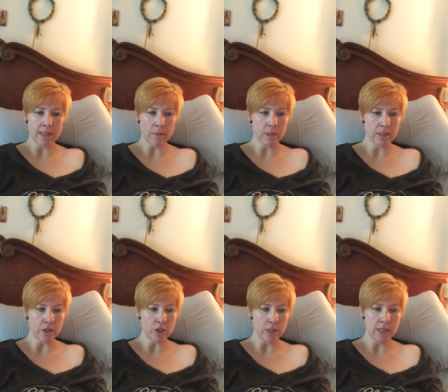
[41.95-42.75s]
that were
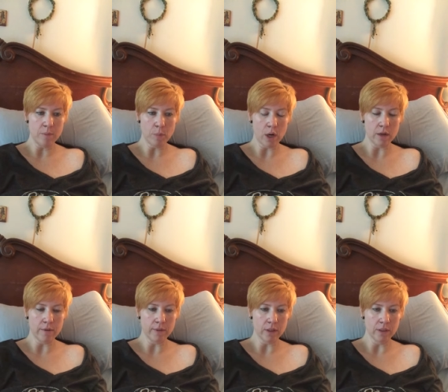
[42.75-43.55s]
such a deep part
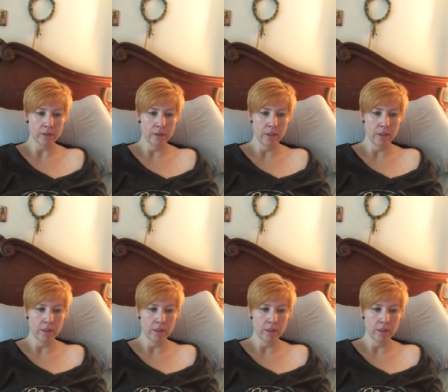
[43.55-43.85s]
of her.